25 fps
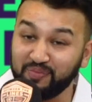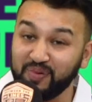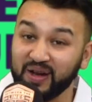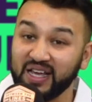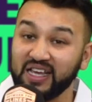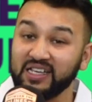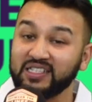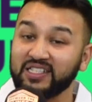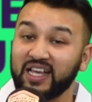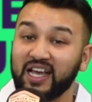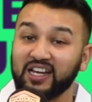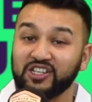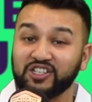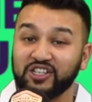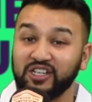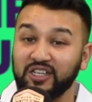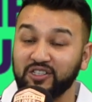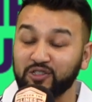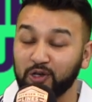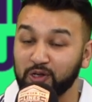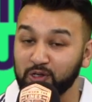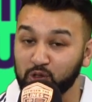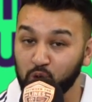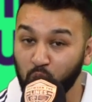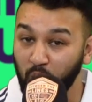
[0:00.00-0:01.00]
place, actually,
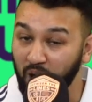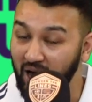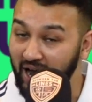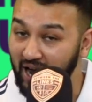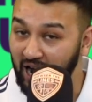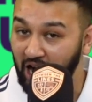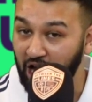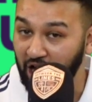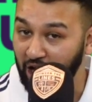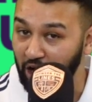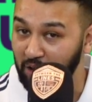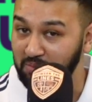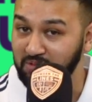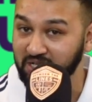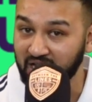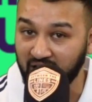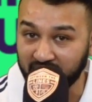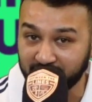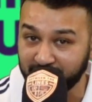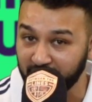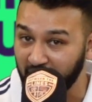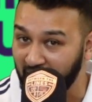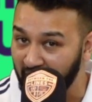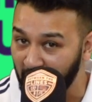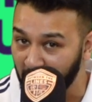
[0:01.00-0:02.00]
so it's quite high up to
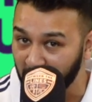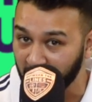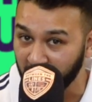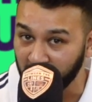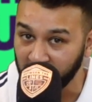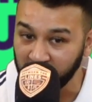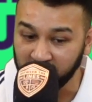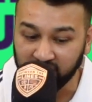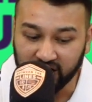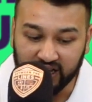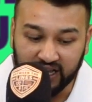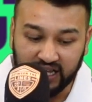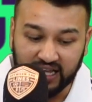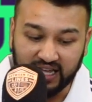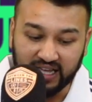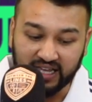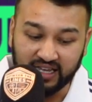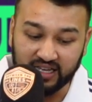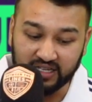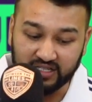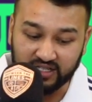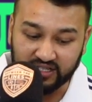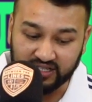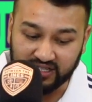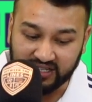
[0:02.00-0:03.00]
have a howler,
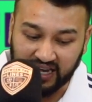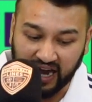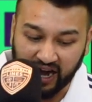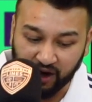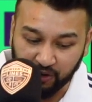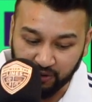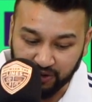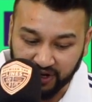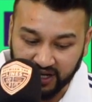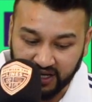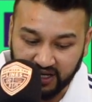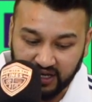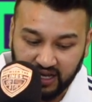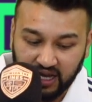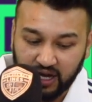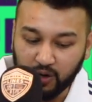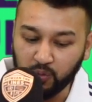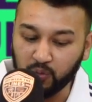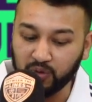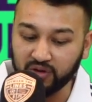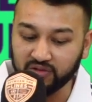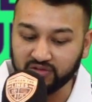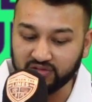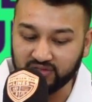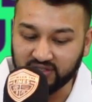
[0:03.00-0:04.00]
is Gary
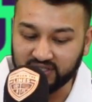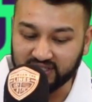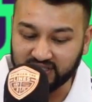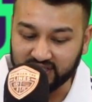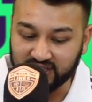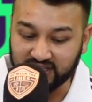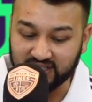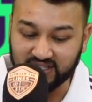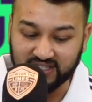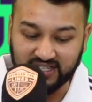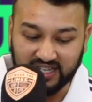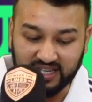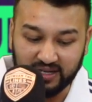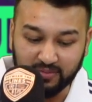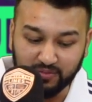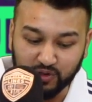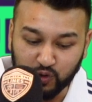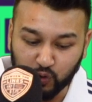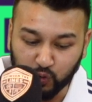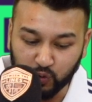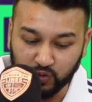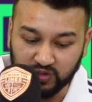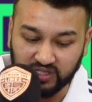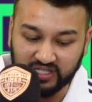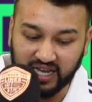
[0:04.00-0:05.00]
with his team is
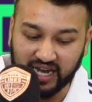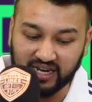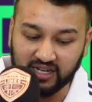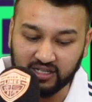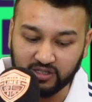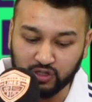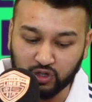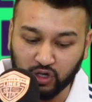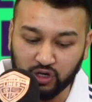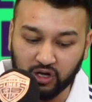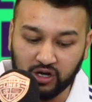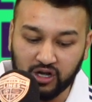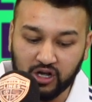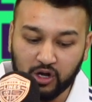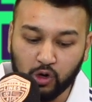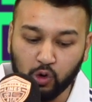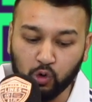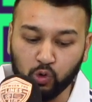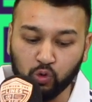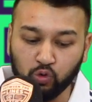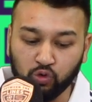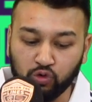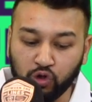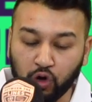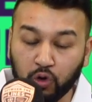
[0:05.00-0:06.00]
called Zagaza,
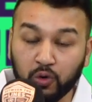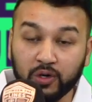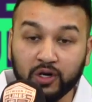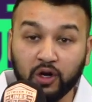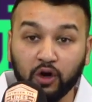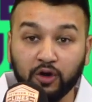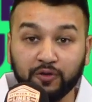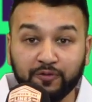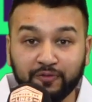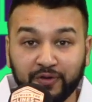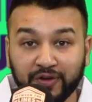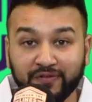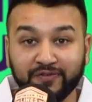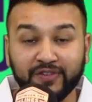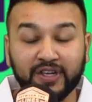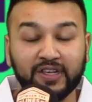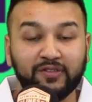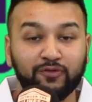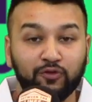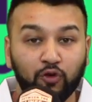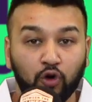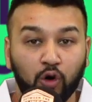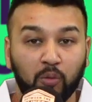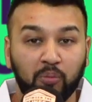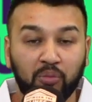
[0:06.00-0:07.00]
although we got
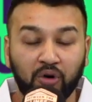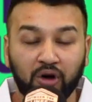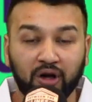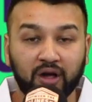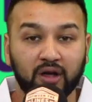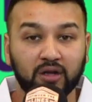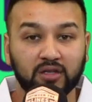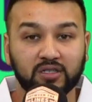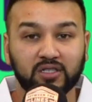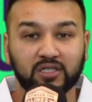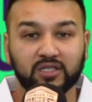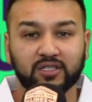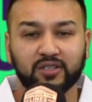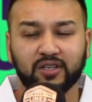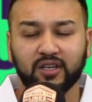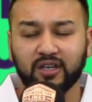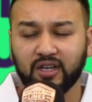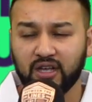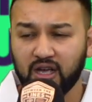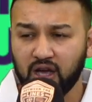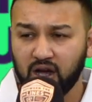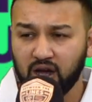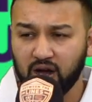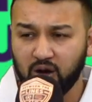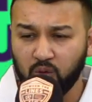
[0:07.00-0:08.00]
54 points.
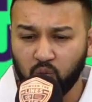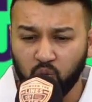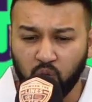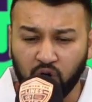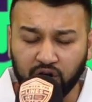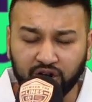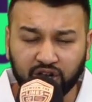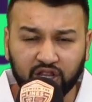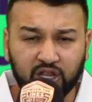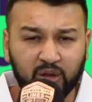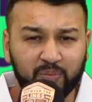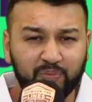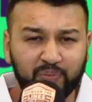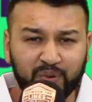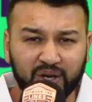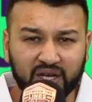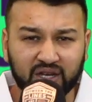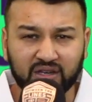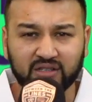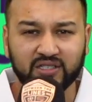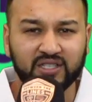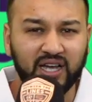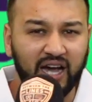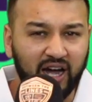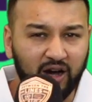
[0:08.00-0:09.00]
One of the
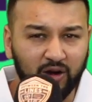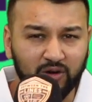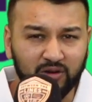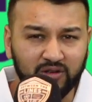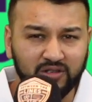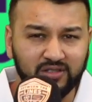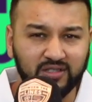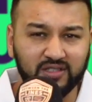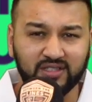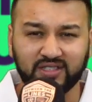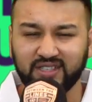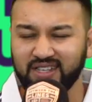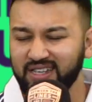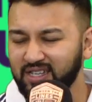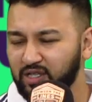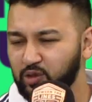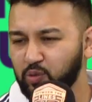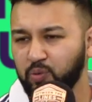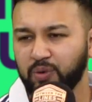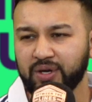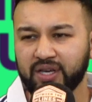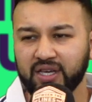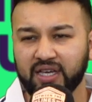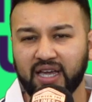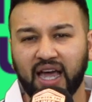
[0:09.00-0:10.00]
biggest howlers this
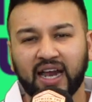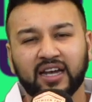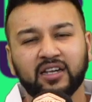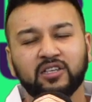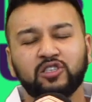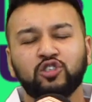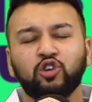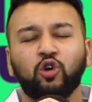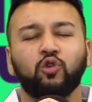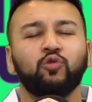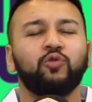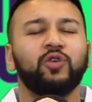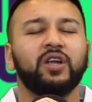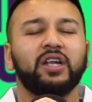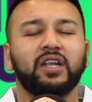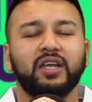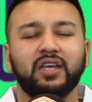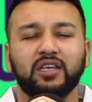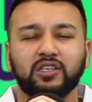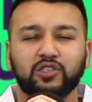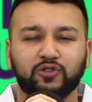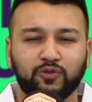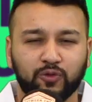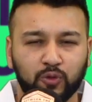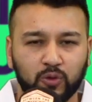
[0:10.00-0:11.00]
week, and it's not really
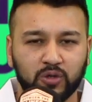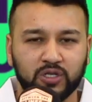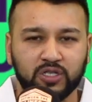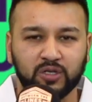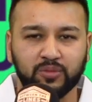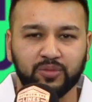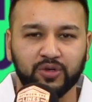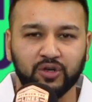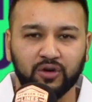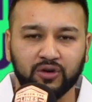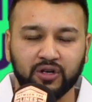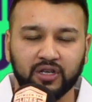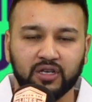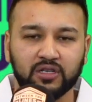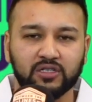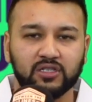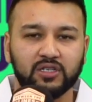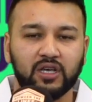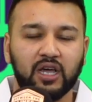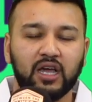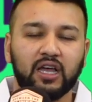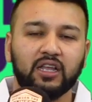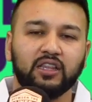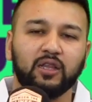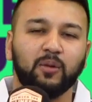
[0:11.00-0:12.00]
his fault, to be honest.
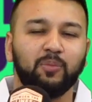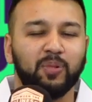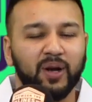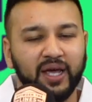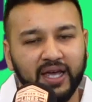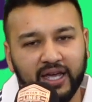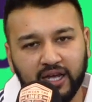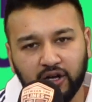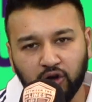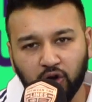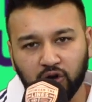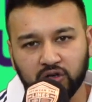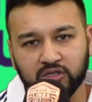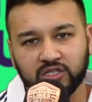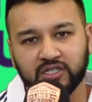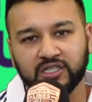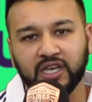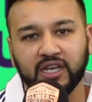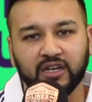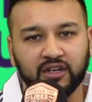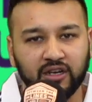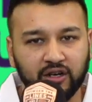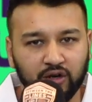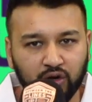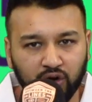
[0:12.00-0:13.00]
The player got a
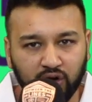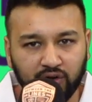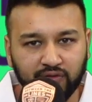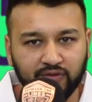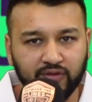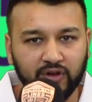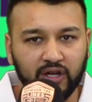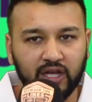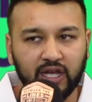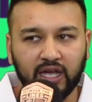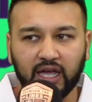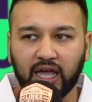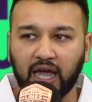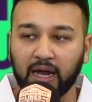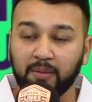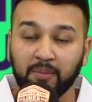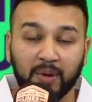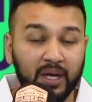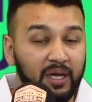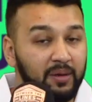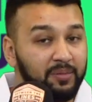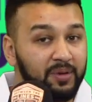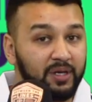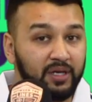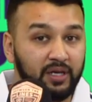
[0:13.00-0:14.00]
sending off, and
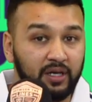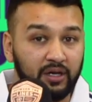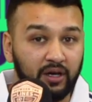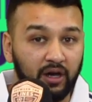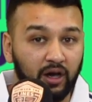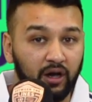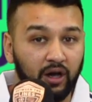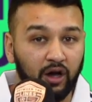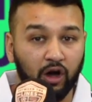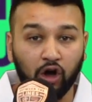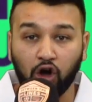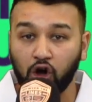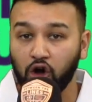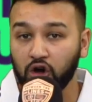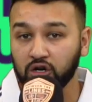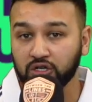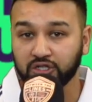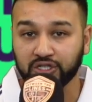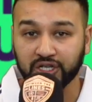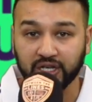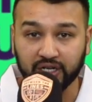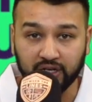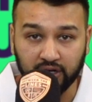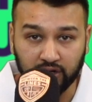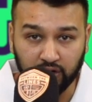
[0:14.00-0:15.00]
maybe a harsh
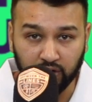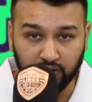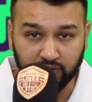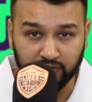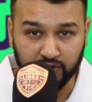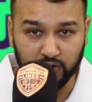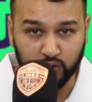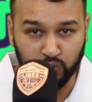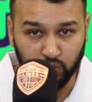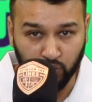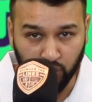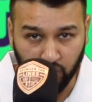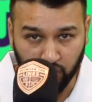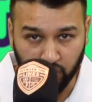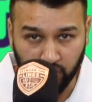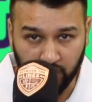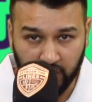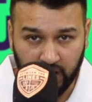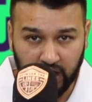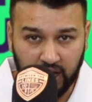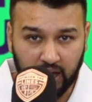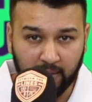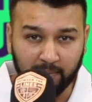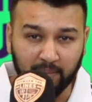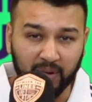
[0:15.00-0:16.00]
sending off as well.
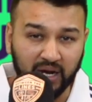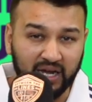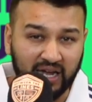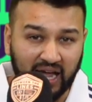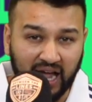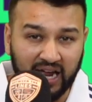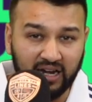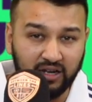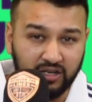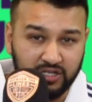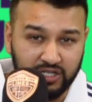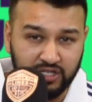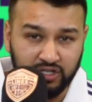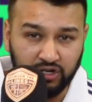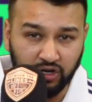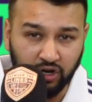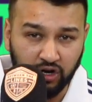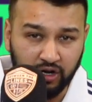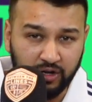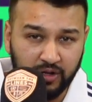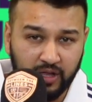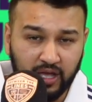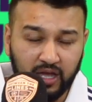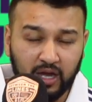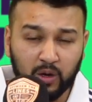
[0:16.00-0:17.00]

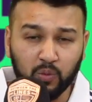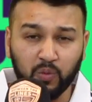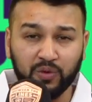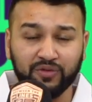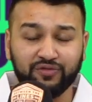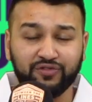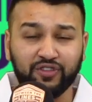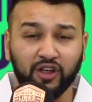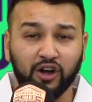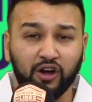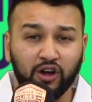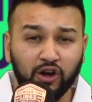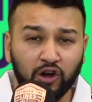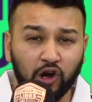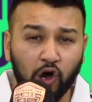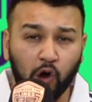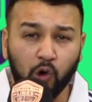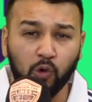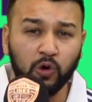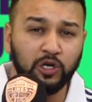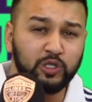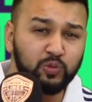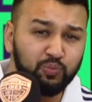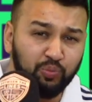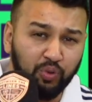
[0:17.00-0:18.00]
McAllister with the
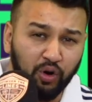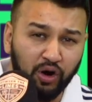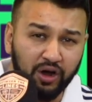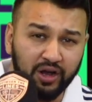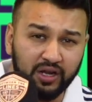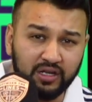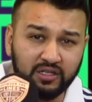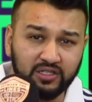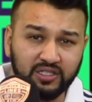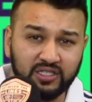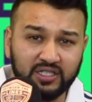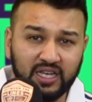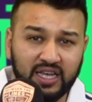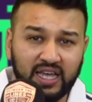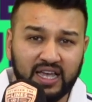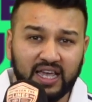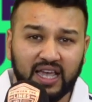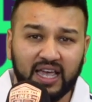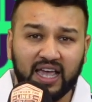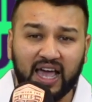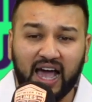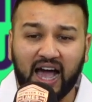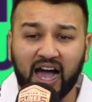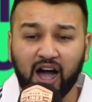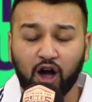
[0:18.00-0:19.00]
lowest points
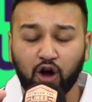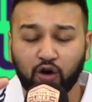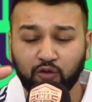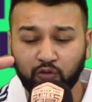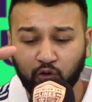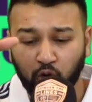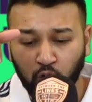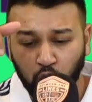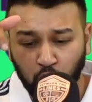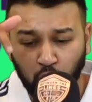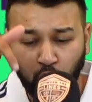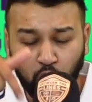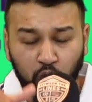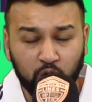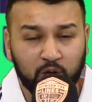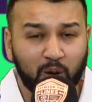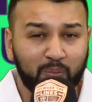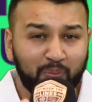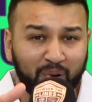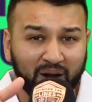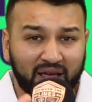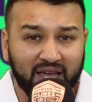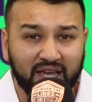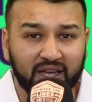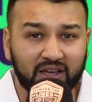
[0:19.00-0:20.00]
out of all the
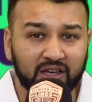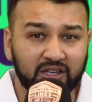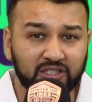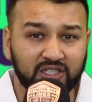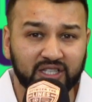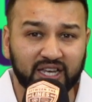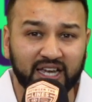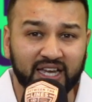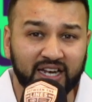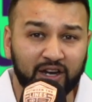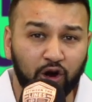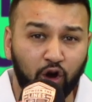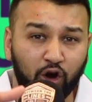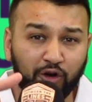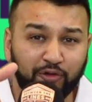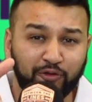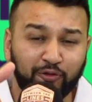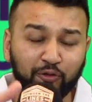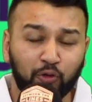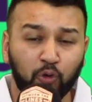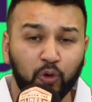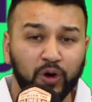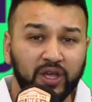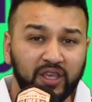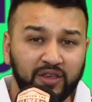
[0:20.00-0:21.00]
players in our
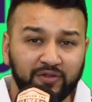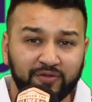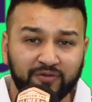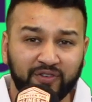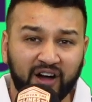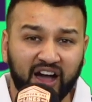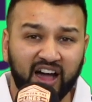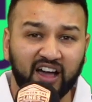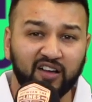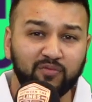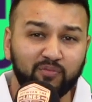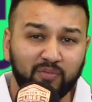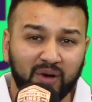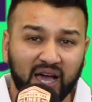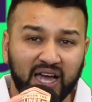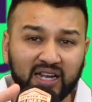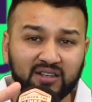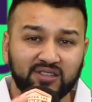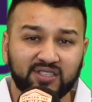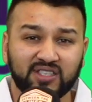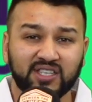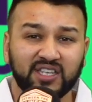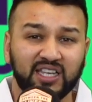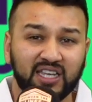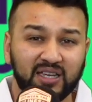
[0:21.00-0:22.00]
45-man
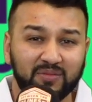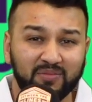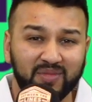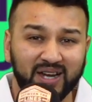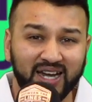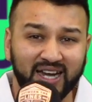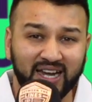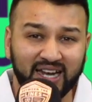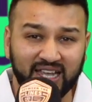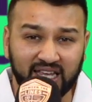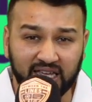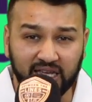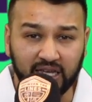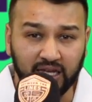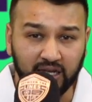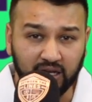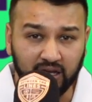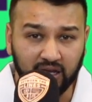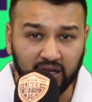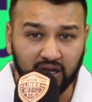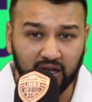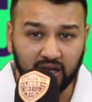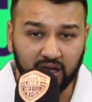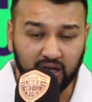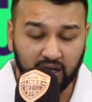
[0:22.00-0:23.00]
team league.
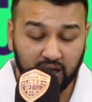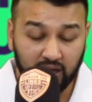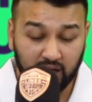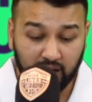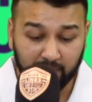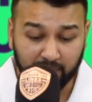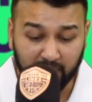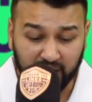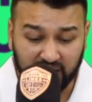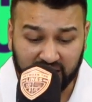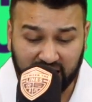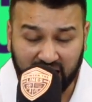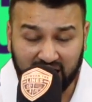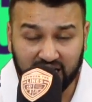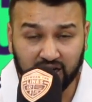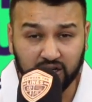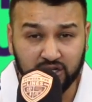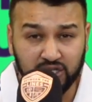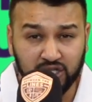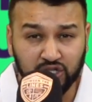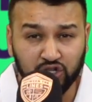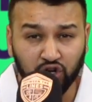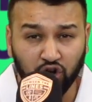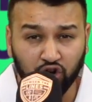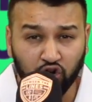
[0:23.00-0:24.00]

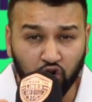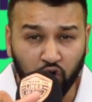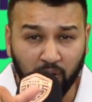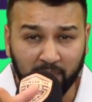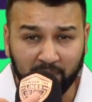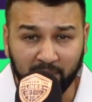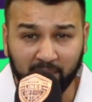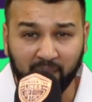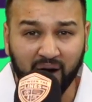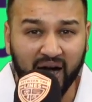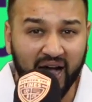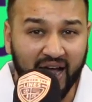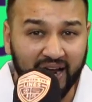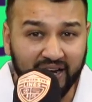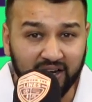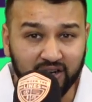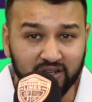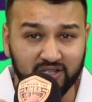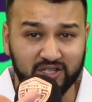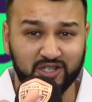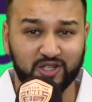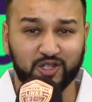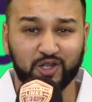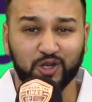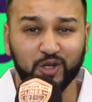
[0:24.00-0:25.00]
McAllister got
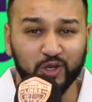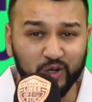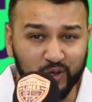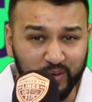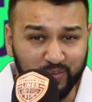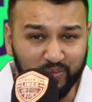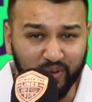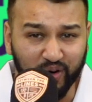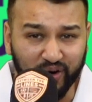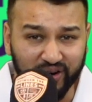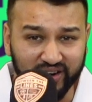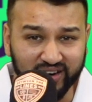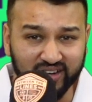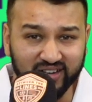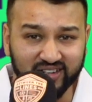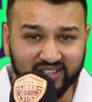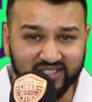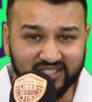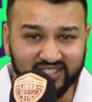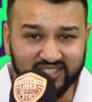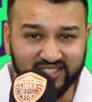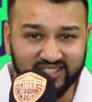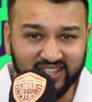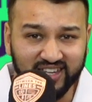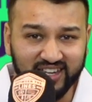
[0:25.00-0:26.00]
-2
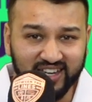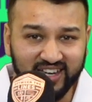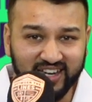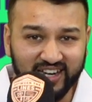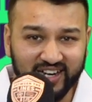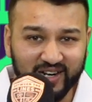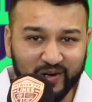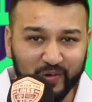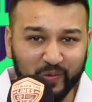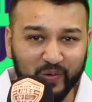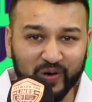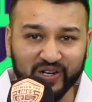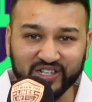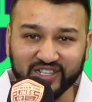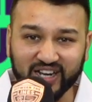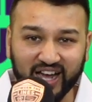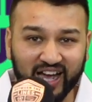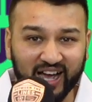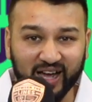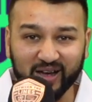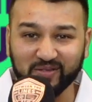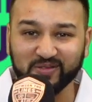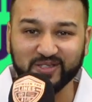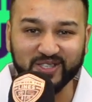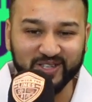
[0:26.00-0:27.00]
points, which
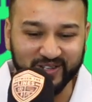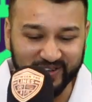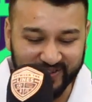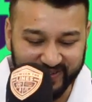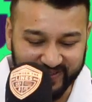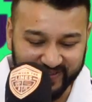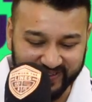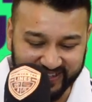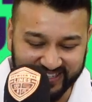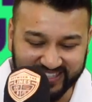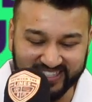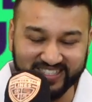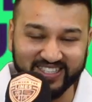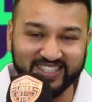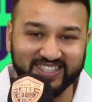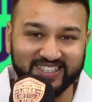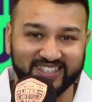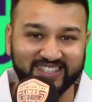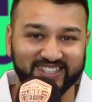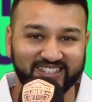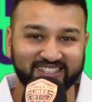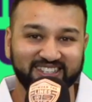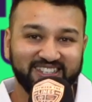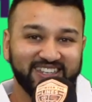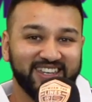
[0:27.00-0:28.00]
absolutely
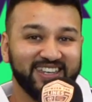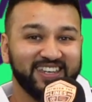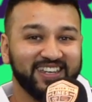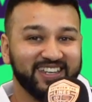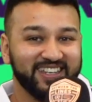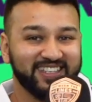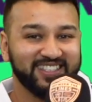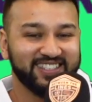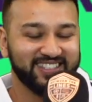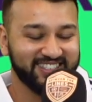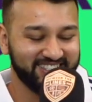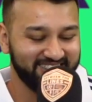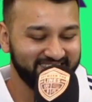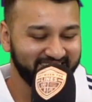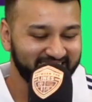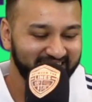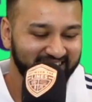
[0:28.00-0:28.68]
stinks.